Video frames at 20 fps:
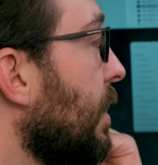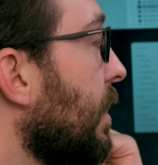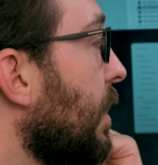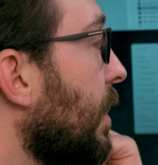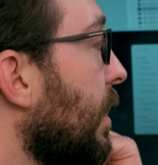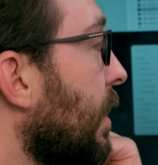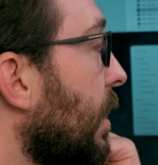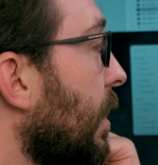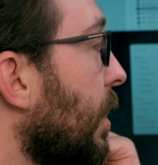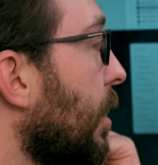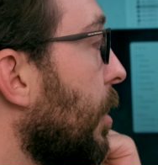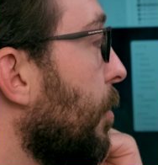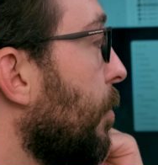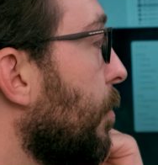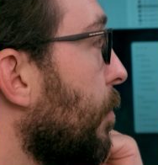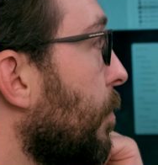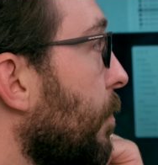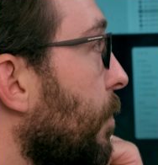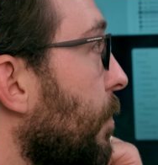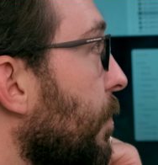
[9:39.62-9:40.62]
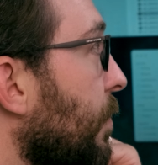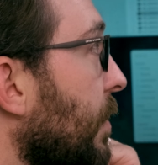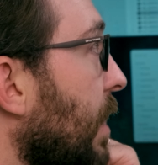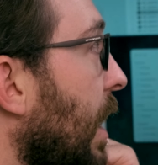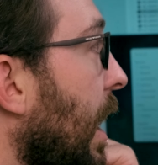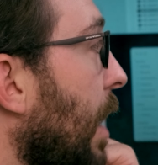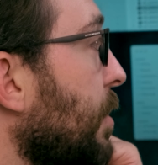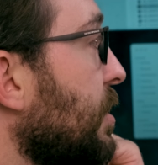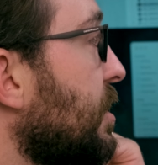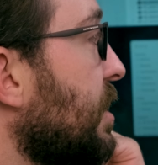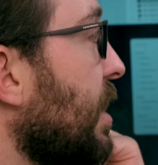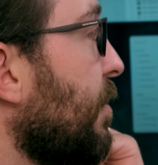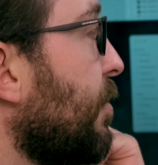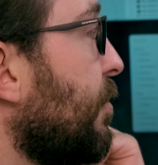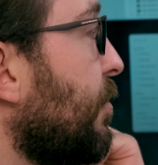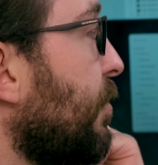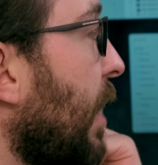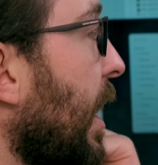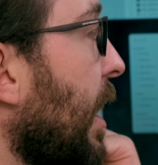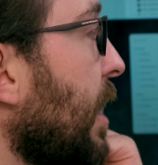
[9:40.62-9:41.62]
I would say
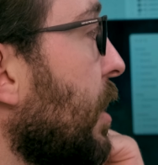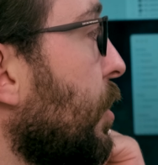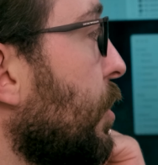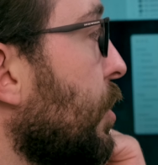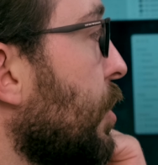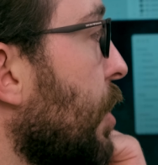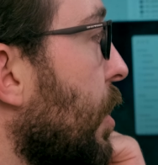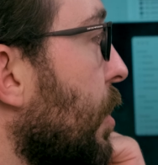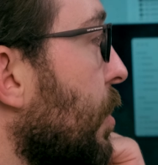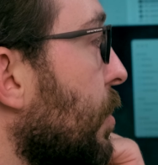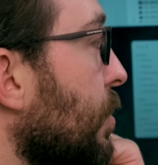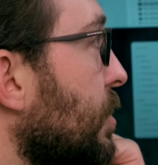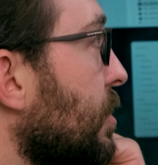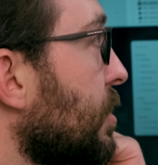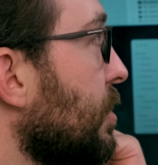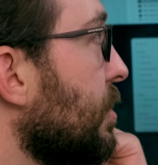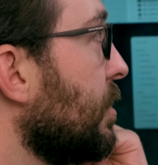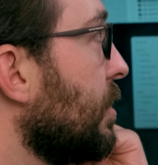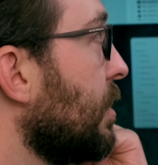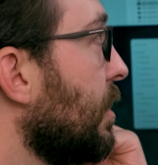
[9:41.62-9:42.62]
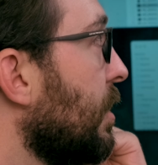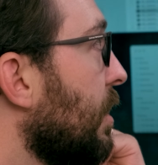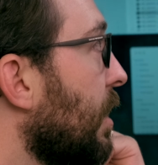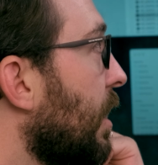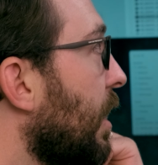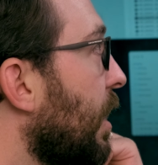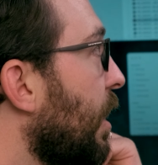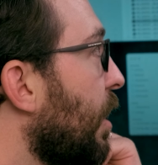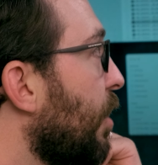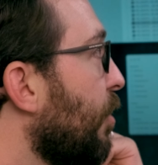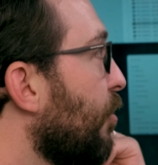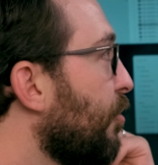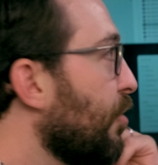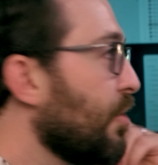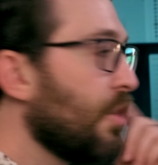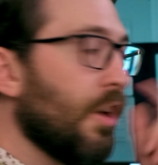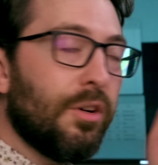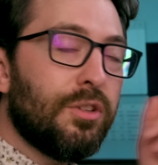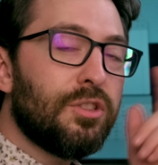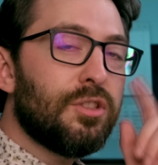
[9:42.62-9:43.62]
final note, for
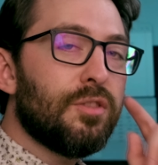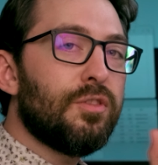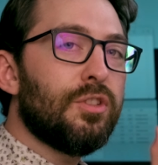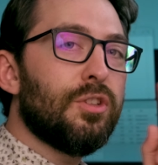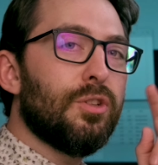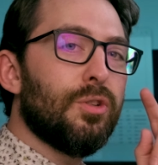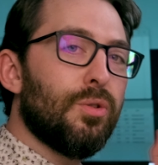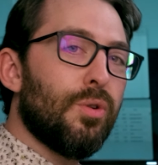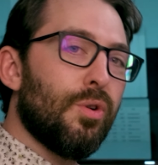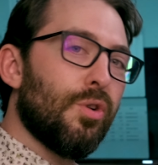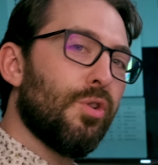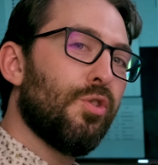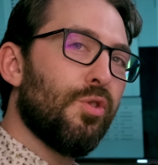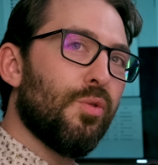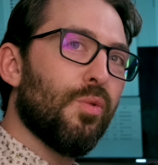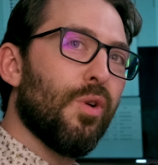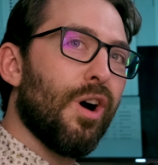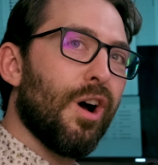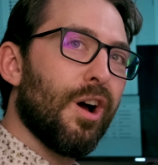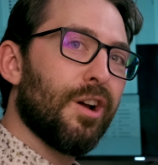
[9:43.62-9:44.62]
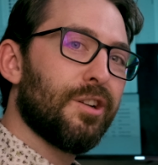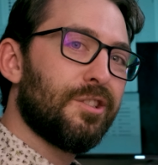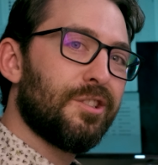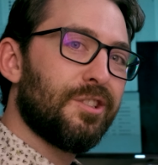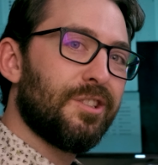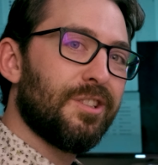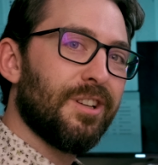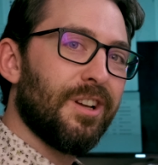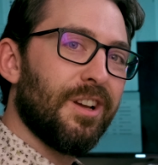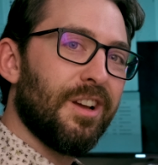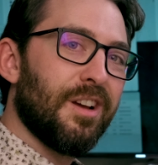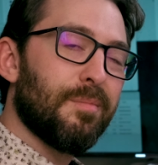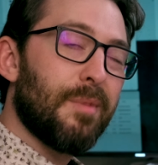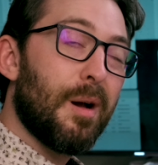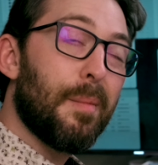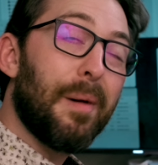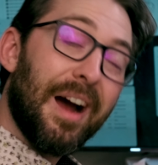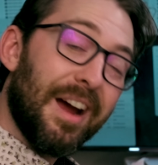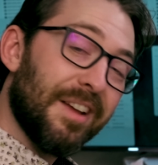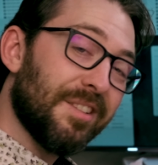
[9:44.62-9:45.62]
those of you who watched
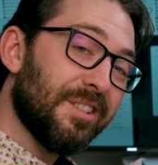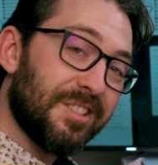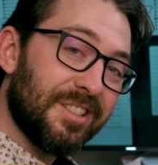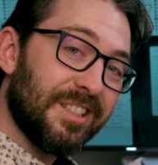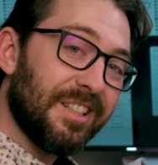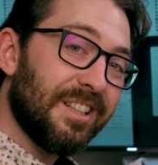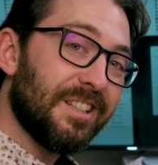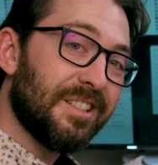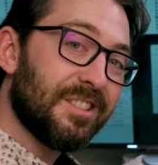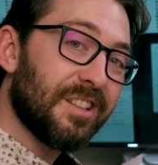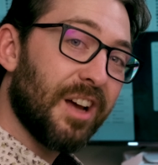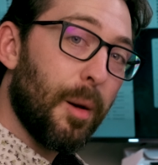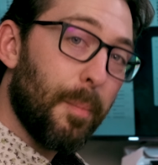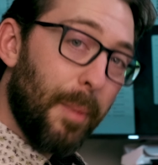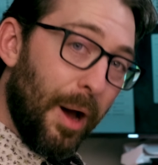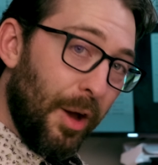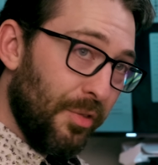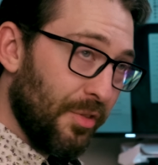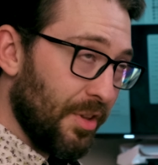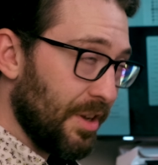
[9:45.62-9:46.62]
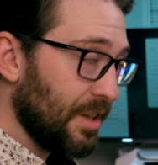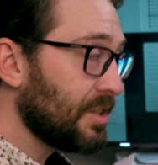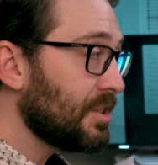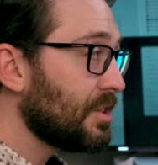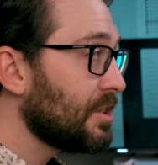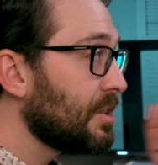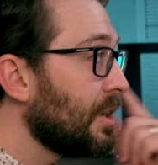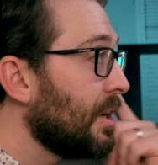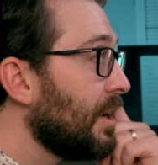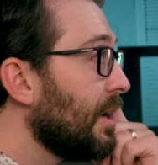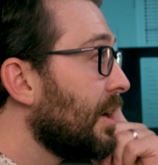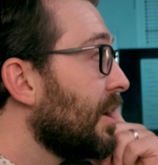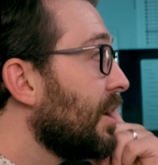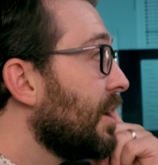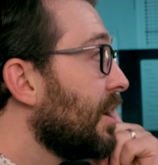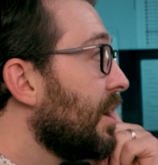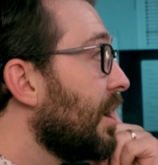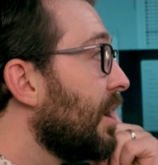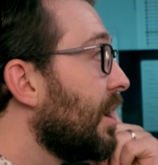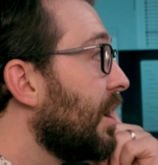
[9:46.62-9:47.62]
behind the scenes about this,
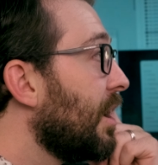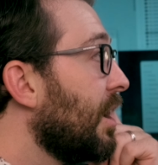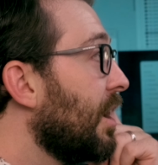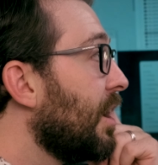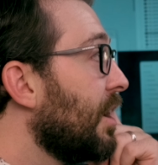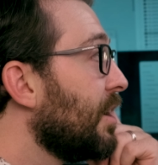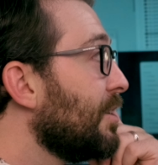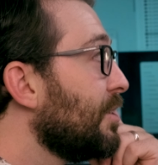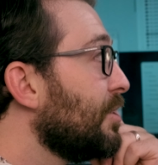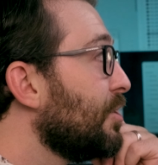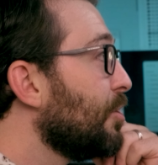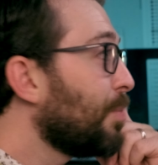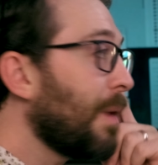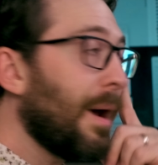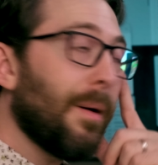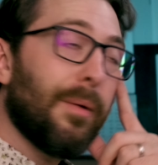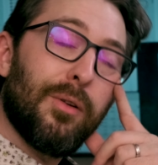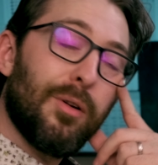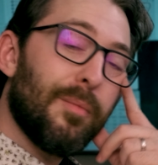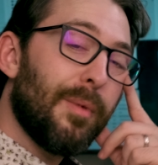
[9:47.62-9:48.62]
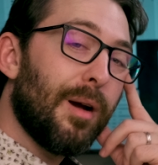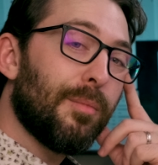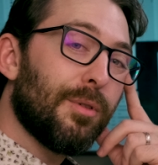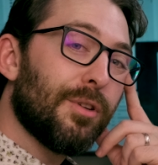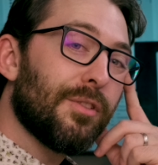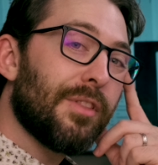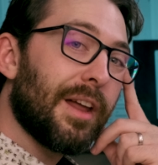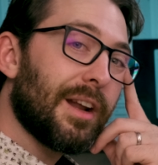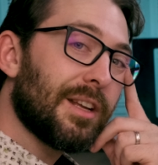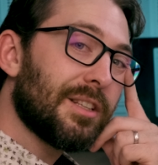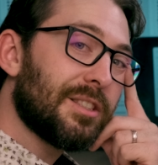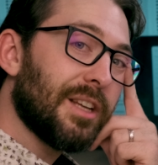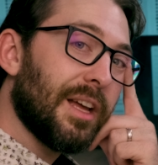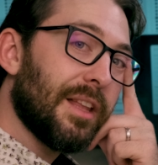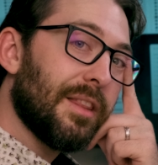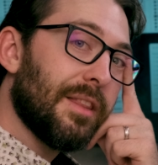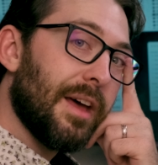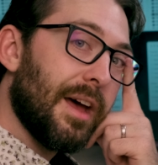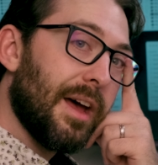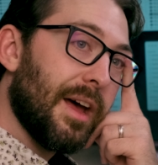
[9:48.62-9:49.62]
you'll probably remember that I
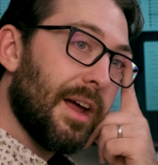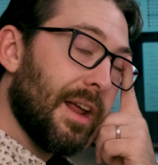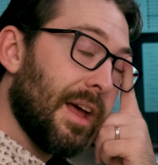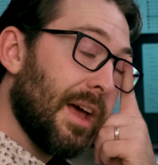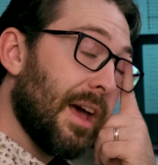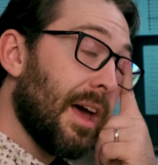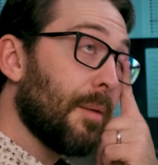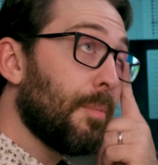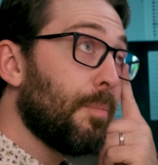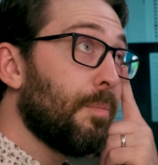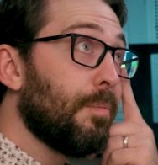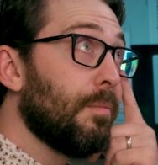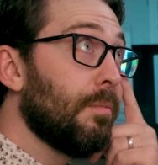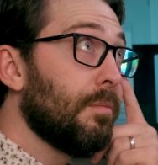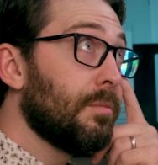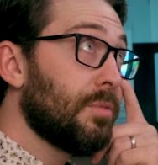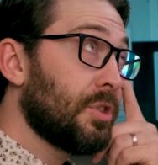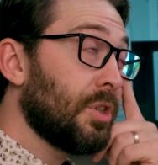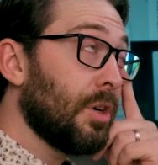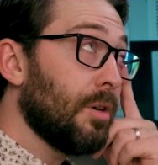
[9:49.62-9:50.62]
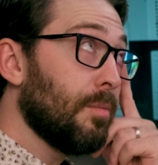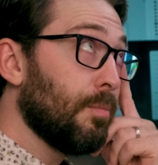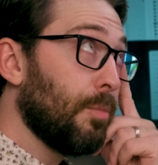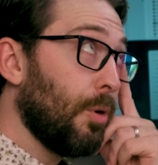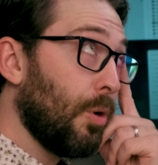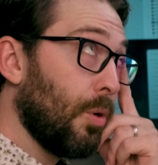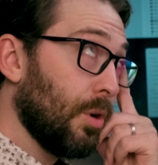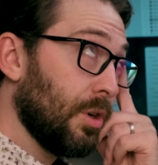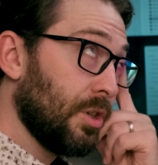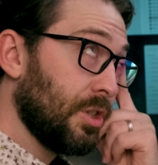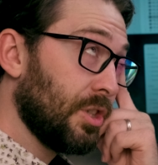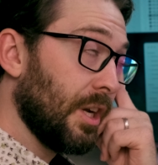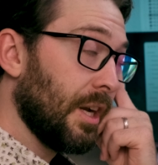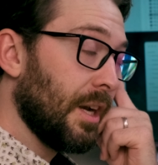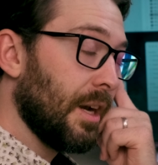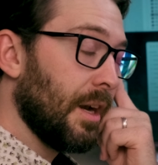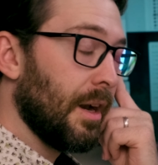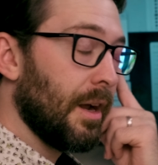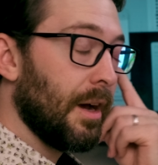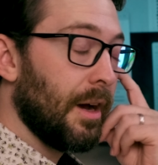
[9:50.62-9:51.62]
said that at a certain
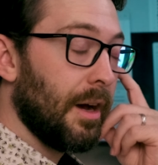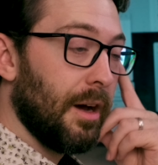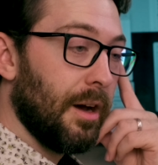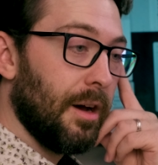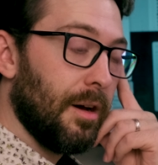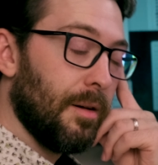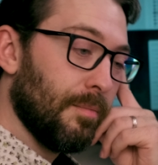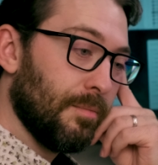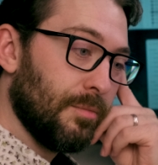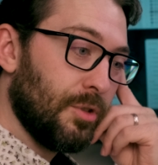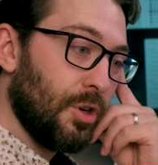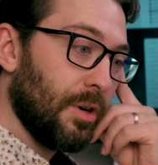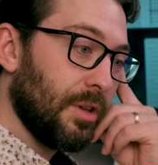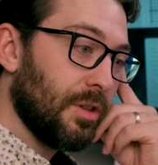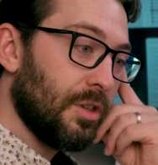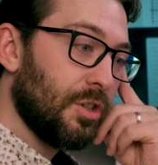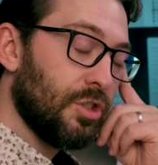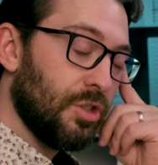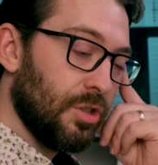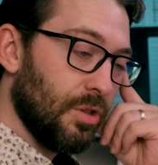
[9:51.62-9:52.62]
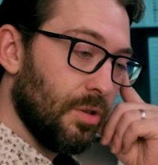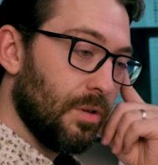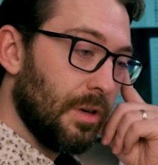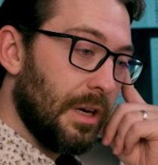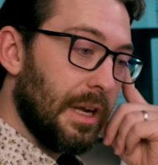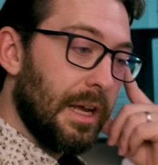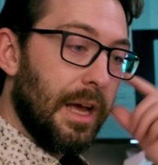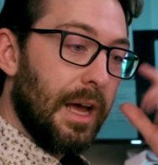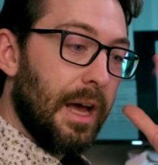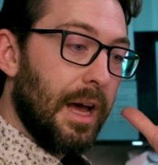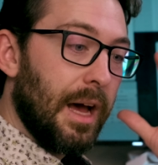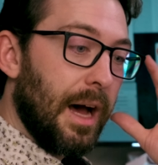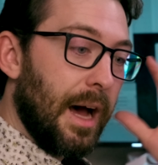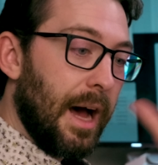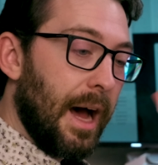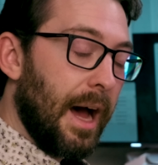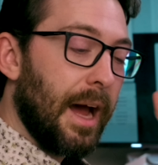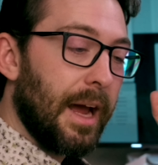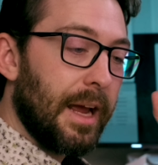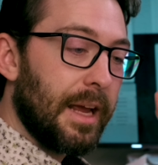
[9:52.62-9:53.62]
portion during the shoot,
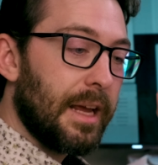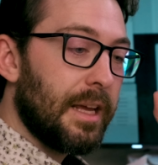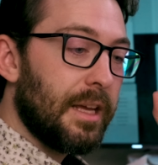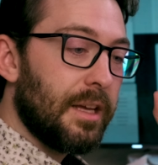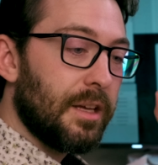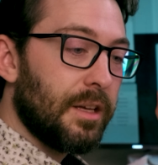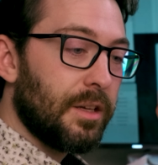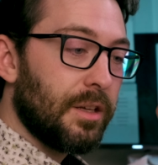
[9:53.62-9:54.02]
I